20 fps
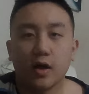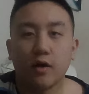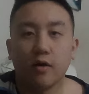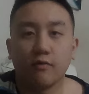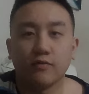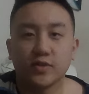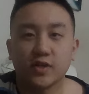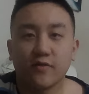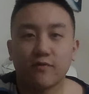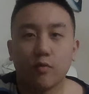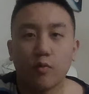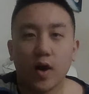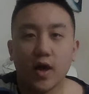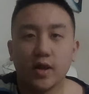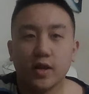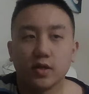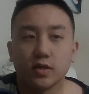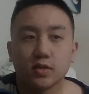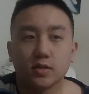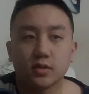of
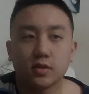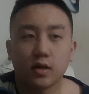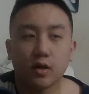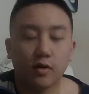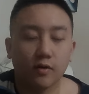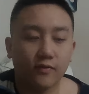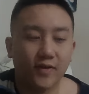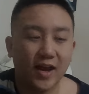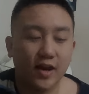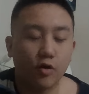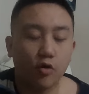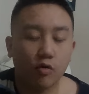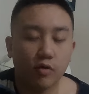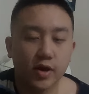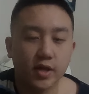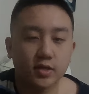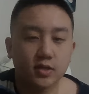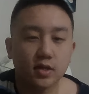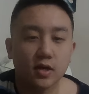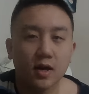self-awareness, or
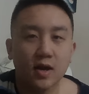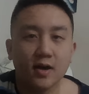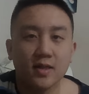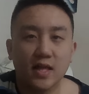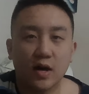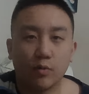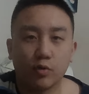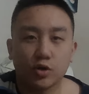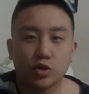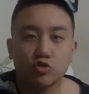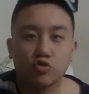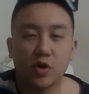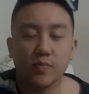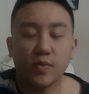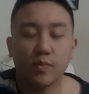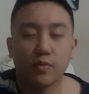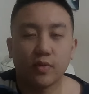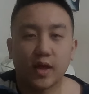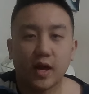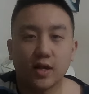categories that would describe
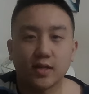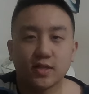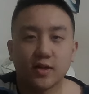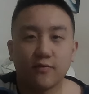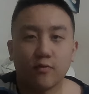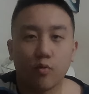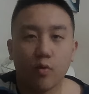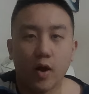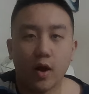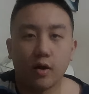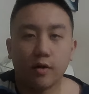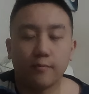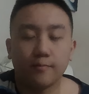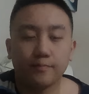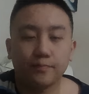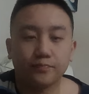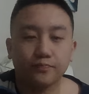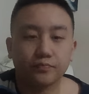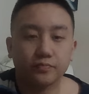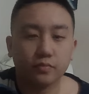people that are self-aware.
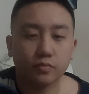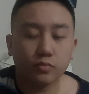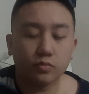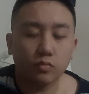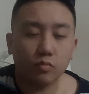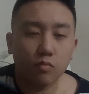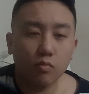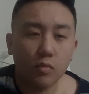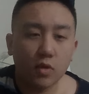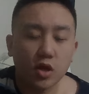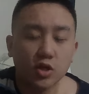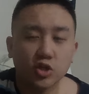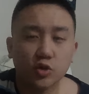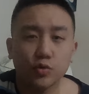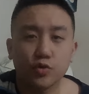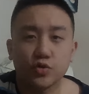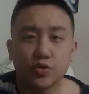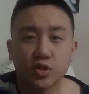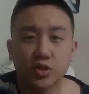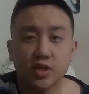Someone
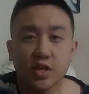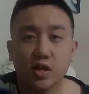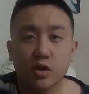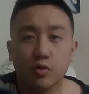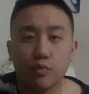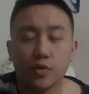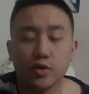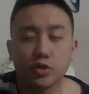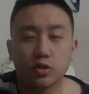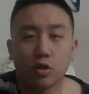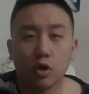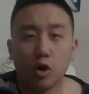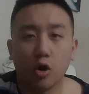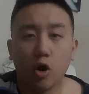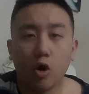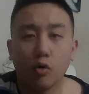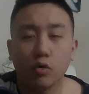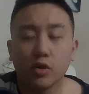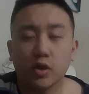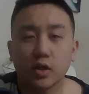who's a seeker, which is a
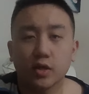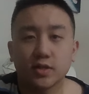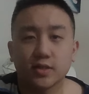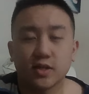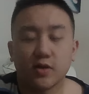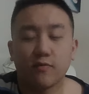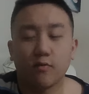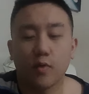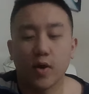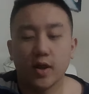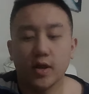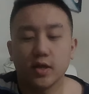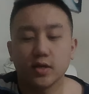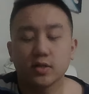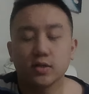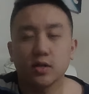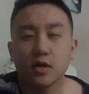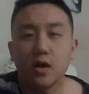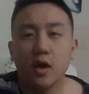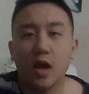low in
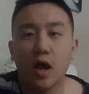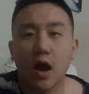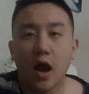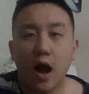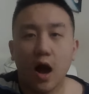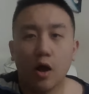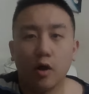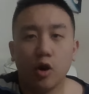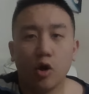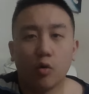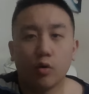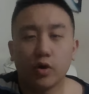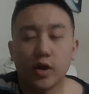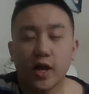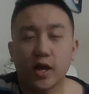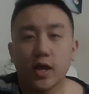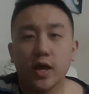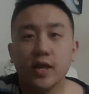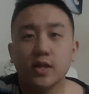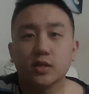self-awareness, a low
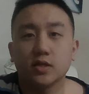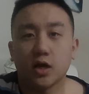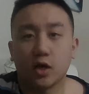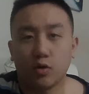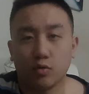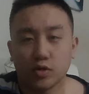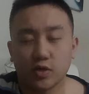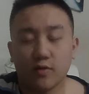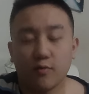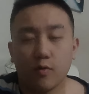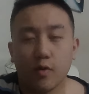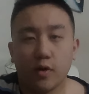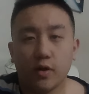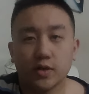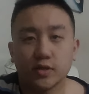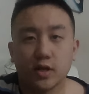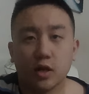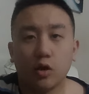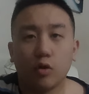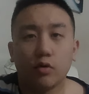in internal
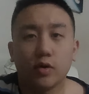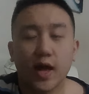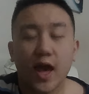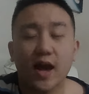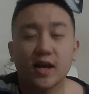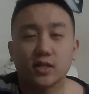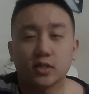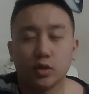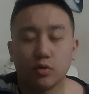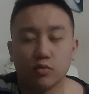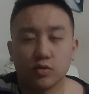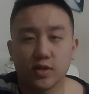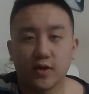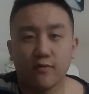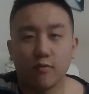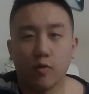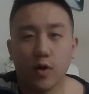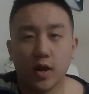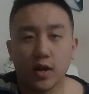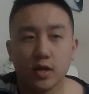self-awareness, a low in external
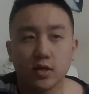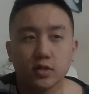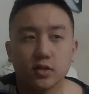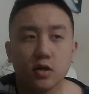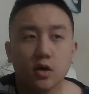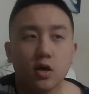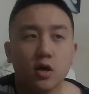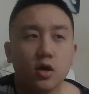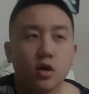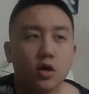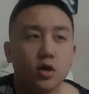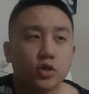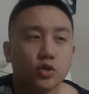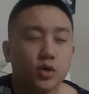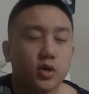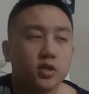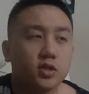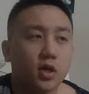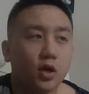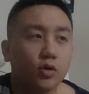self-awareness. So
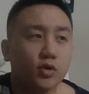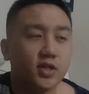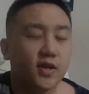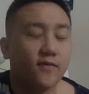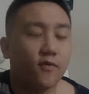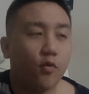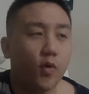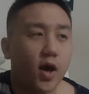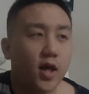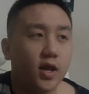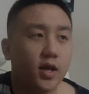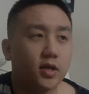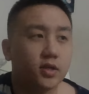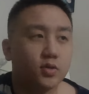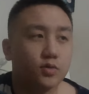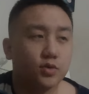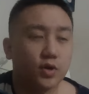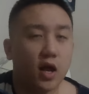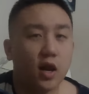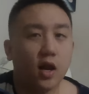internal self-awareness,
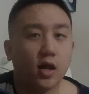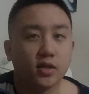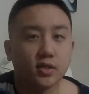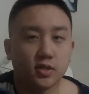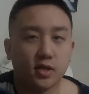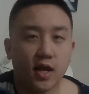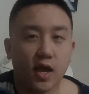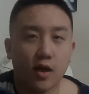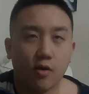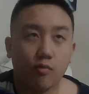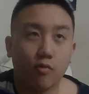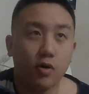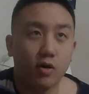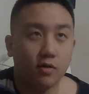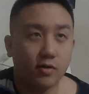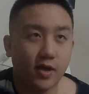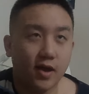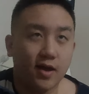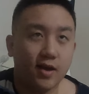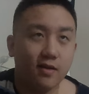which I learned today. Well,
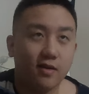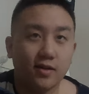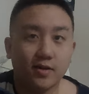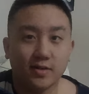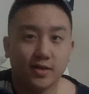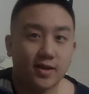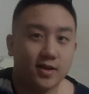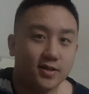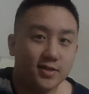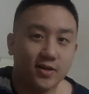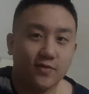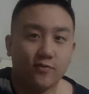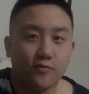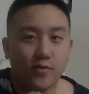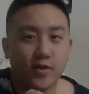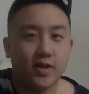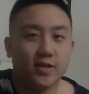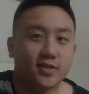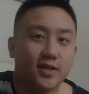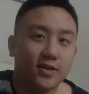yeah, I learned in
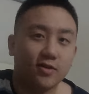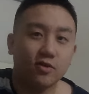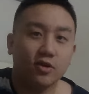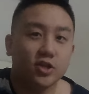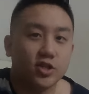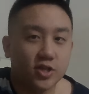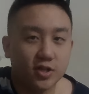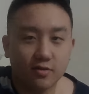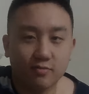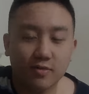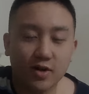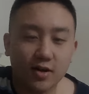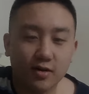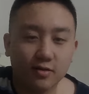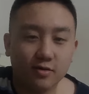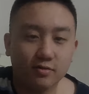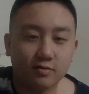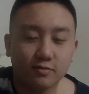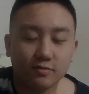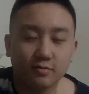self-awareness psychology.
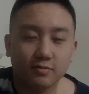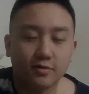Wow.